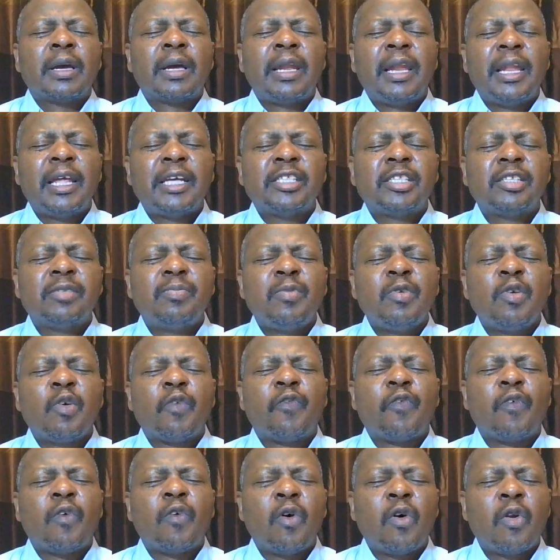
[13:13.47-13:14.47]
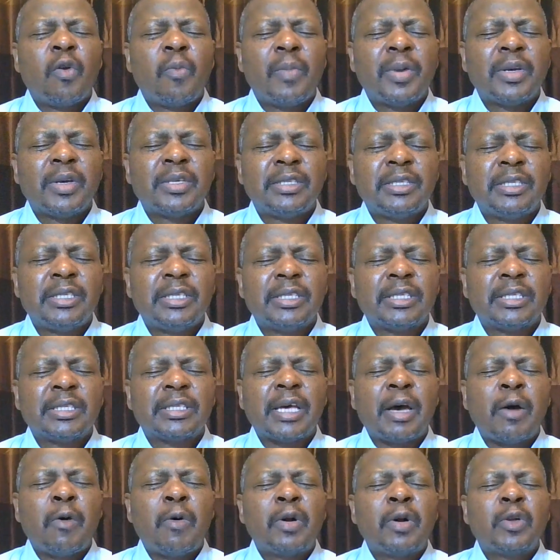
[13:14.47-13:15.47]
Cleanse me of all my
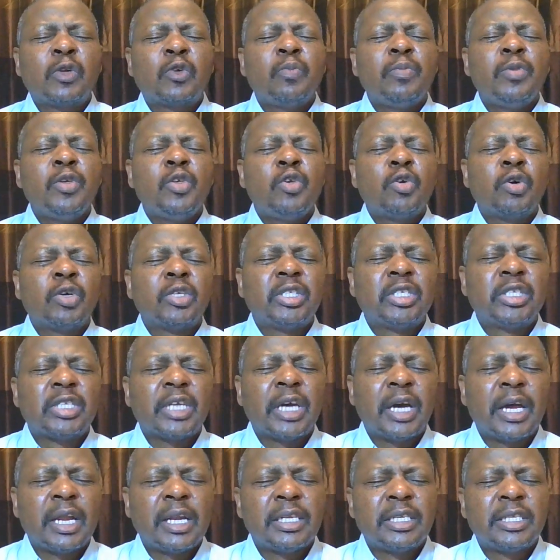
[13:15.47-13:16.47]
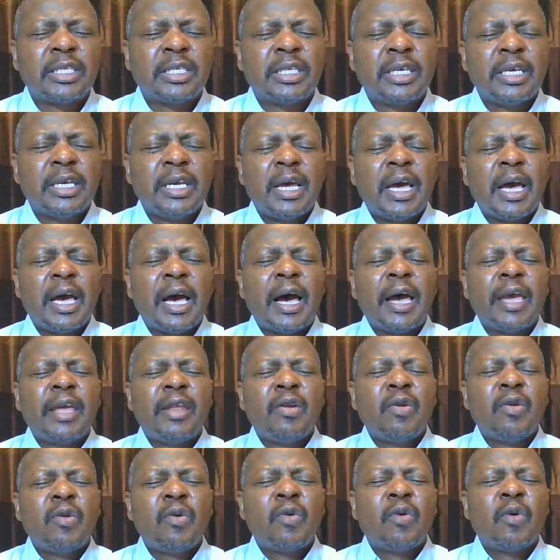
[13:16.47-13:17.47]
sins. I want to be your child.
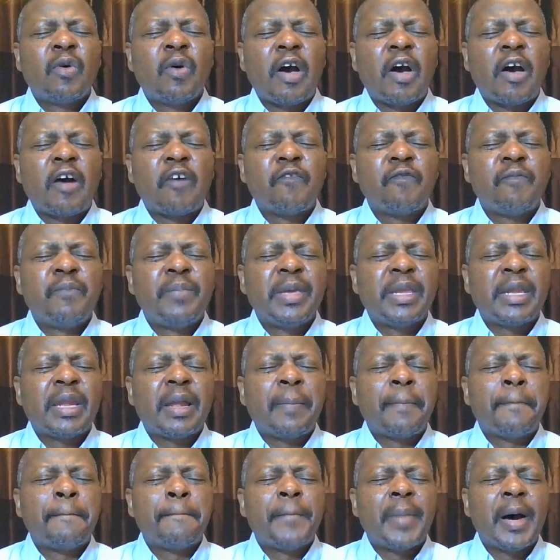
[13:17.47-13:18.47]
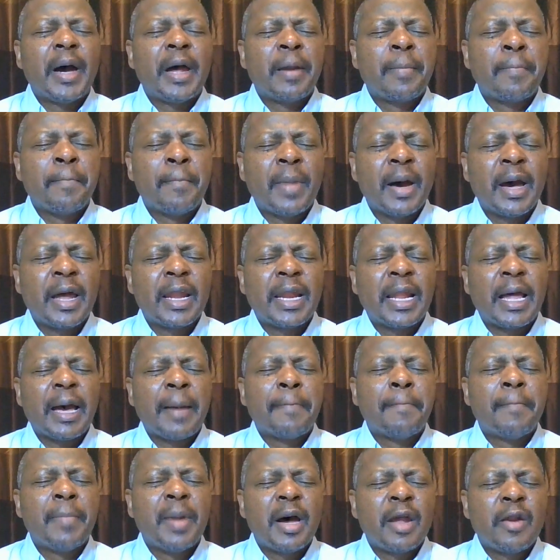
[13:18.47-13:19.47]
I know I've been a bad man,
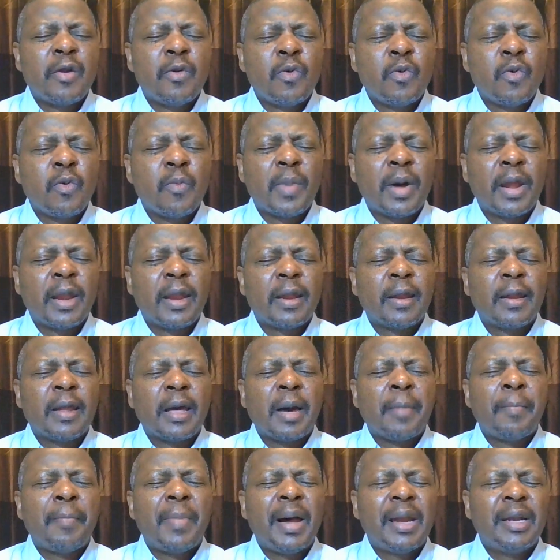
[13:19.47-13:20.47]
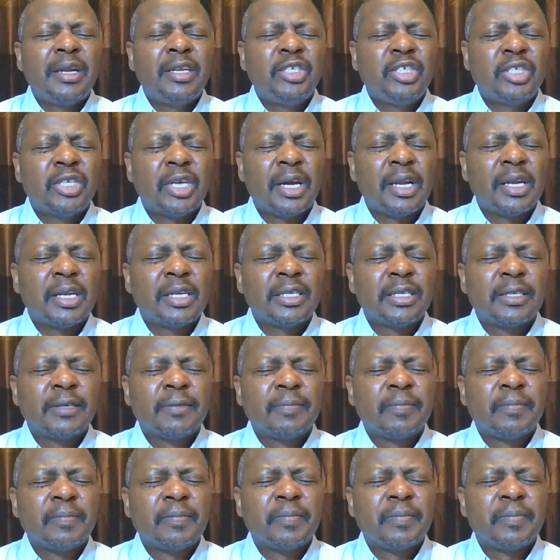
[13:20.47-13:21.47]
a bad woman, a bad child,
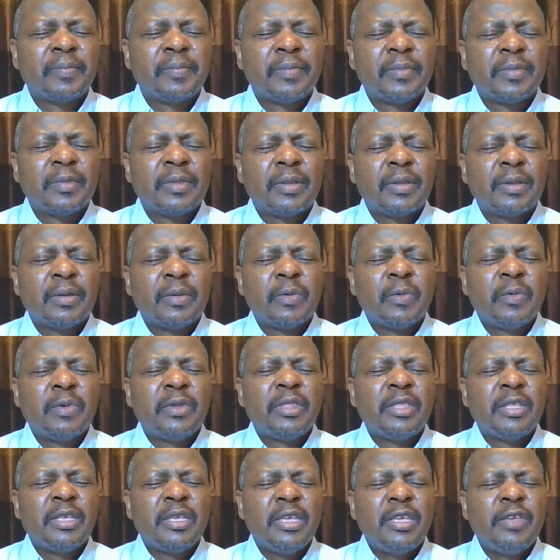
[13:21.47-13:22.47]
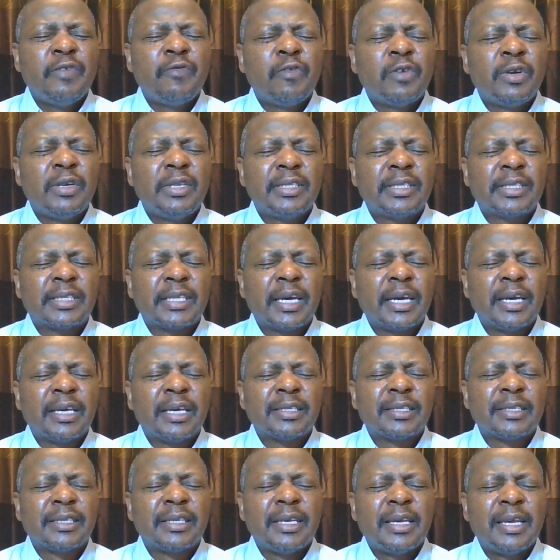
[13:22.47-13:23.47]
with evil
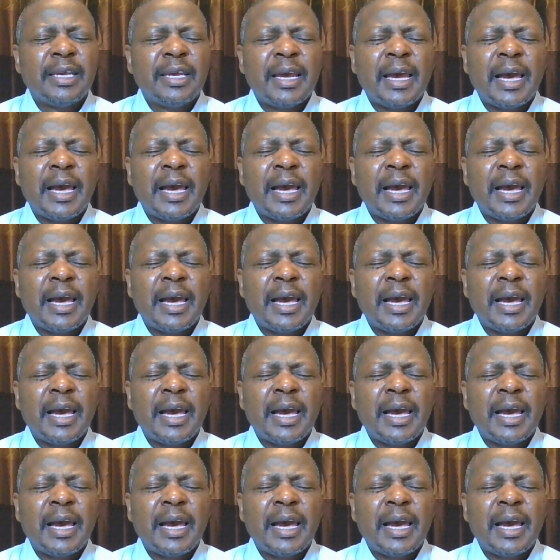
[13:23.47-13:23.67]
desires.